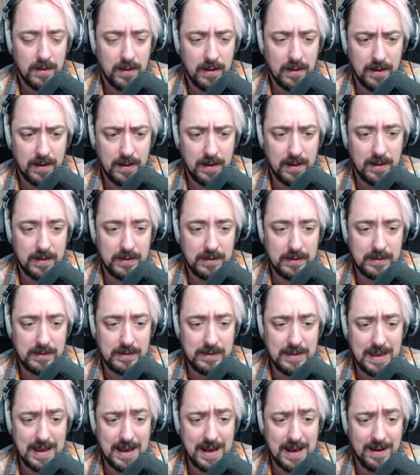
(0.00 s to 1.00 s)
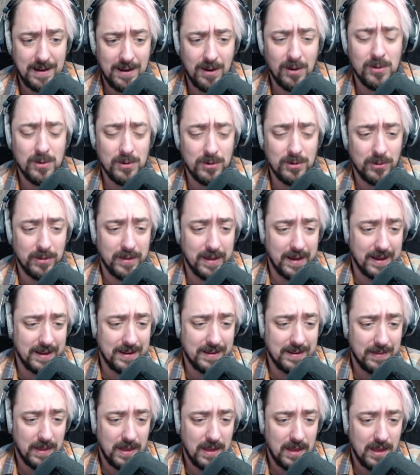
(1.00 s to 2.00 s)
Yeah, I'll go do that.
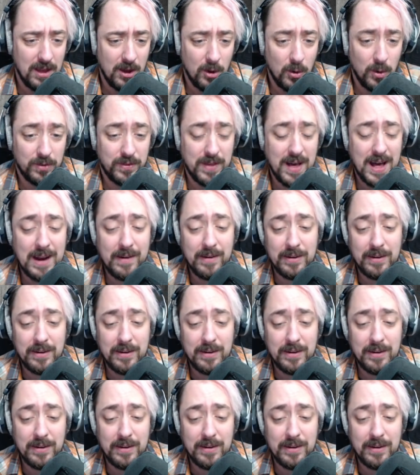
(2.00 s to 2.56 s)
With that,